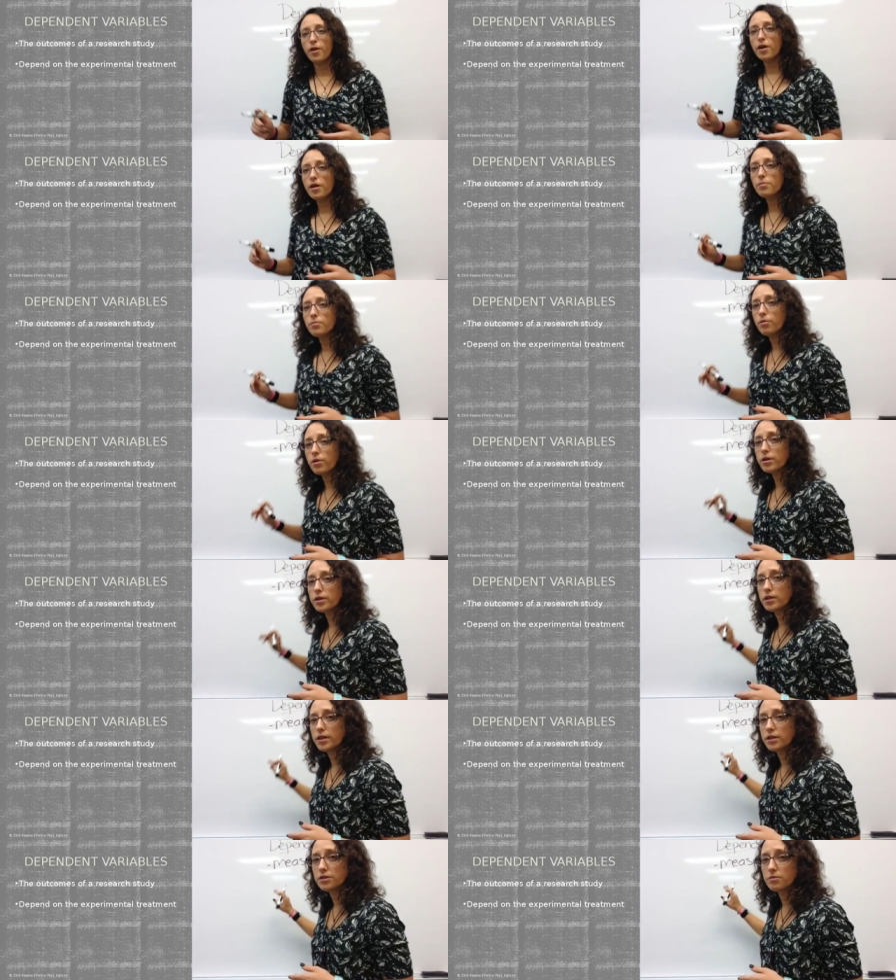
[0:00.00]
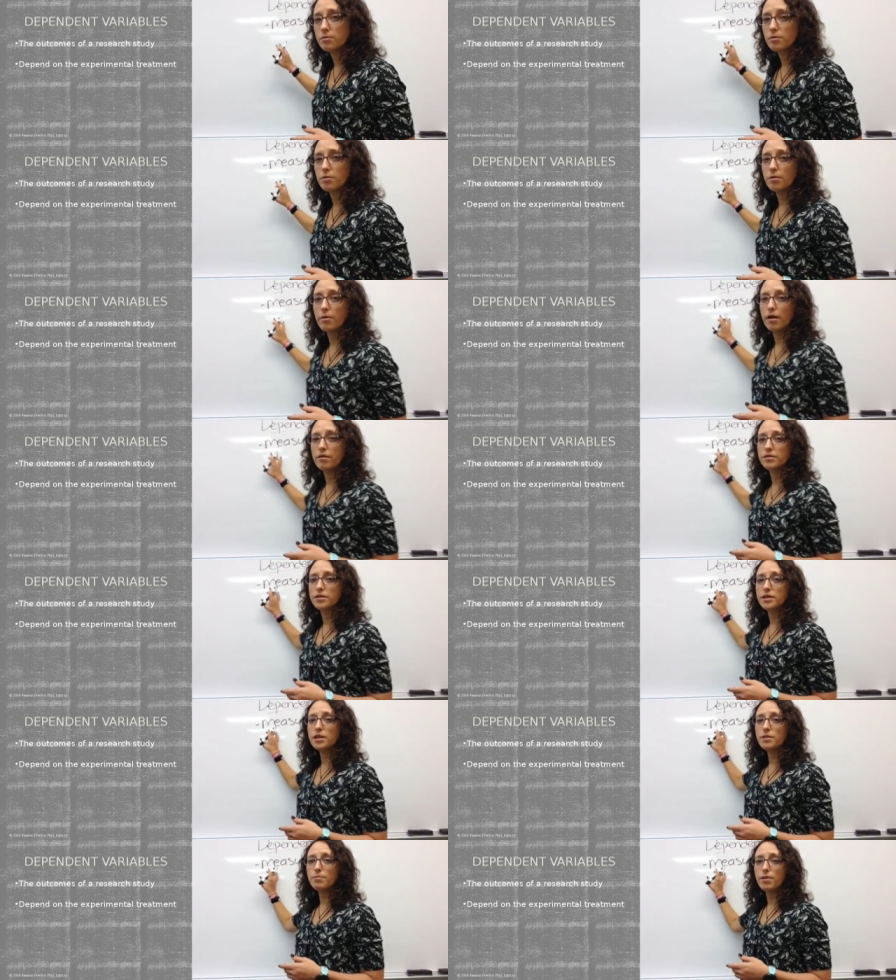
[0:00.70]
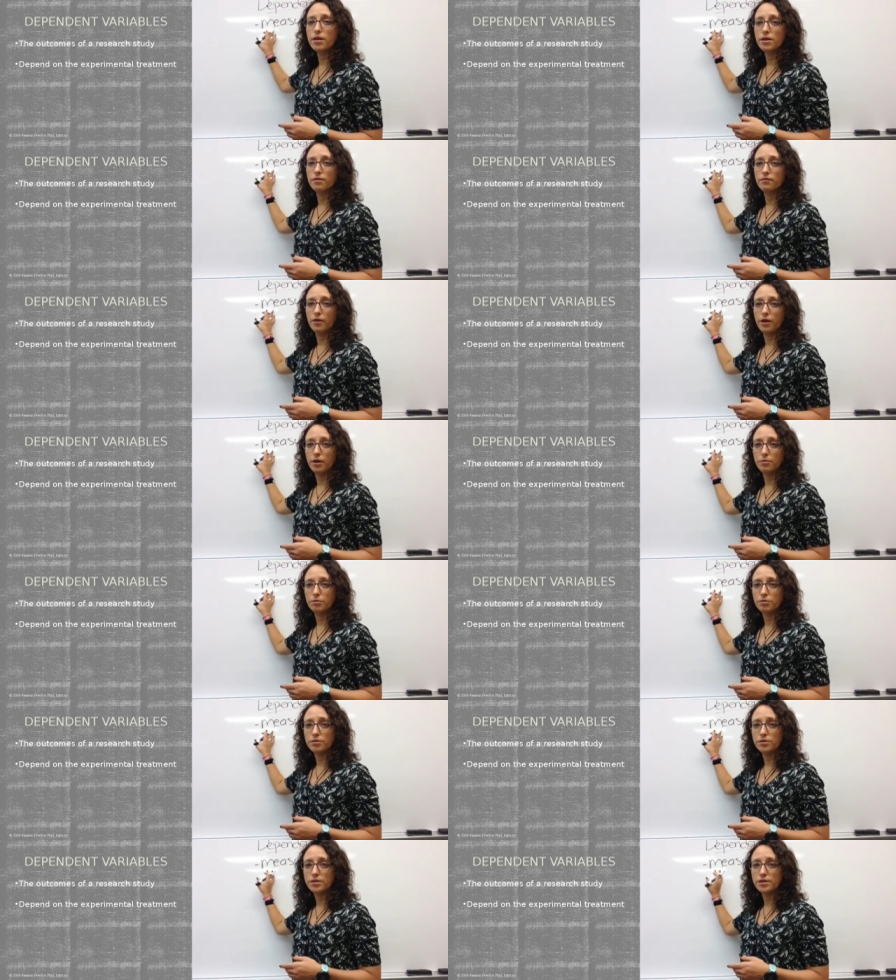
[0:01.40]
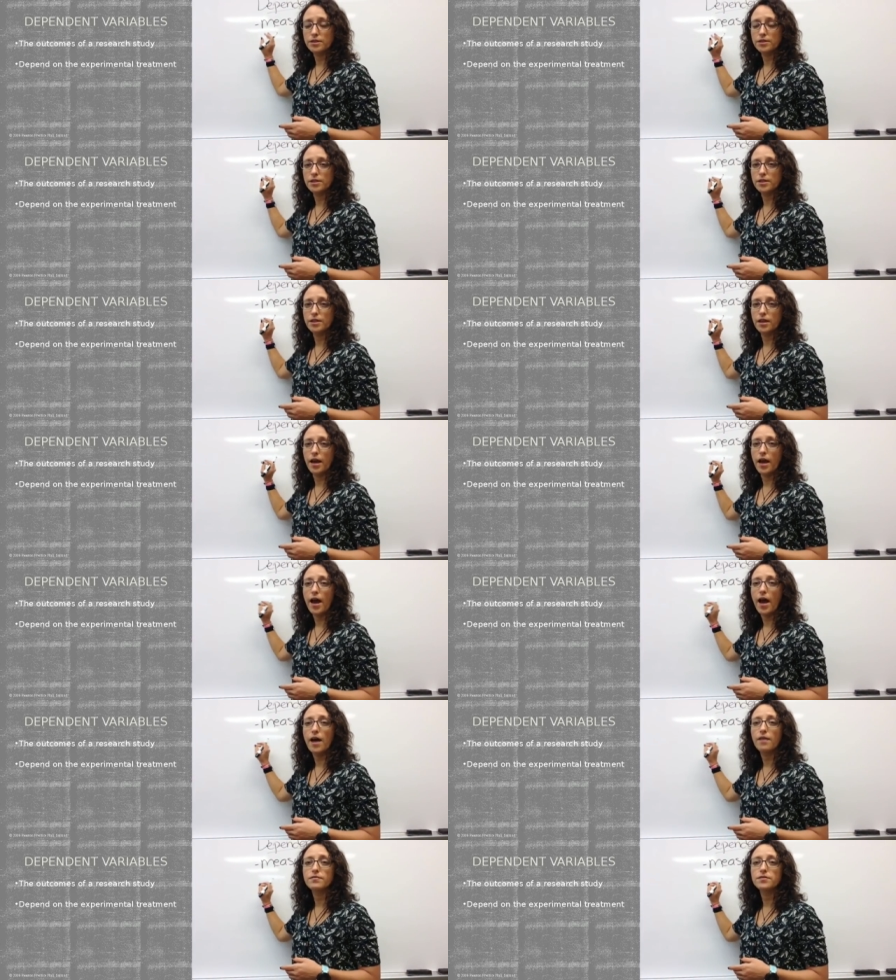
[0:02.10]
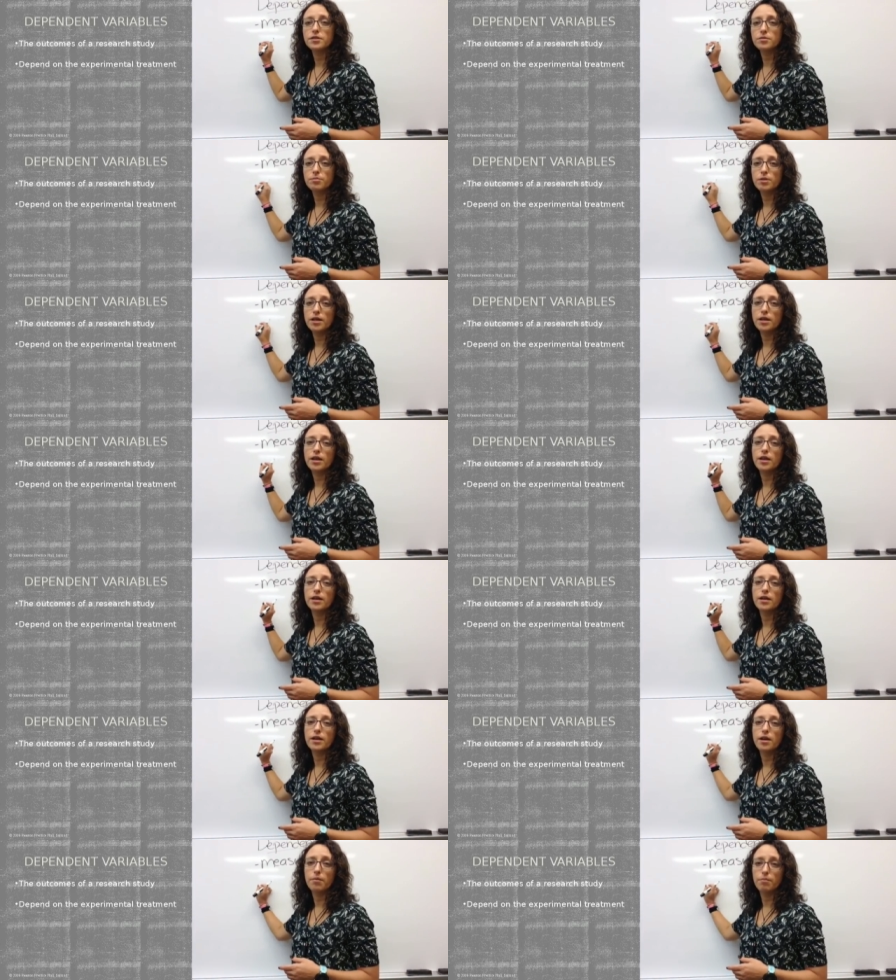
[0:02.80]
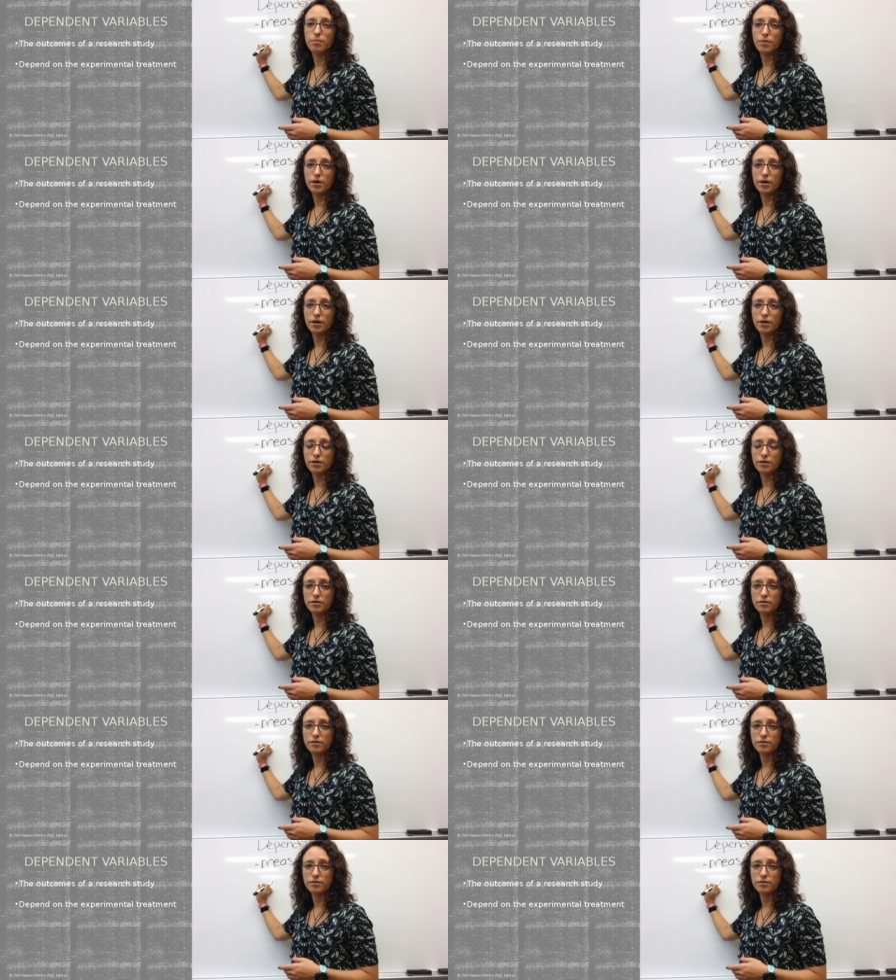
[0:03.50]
very important thing to remember about dependent variables is that they have to be a number.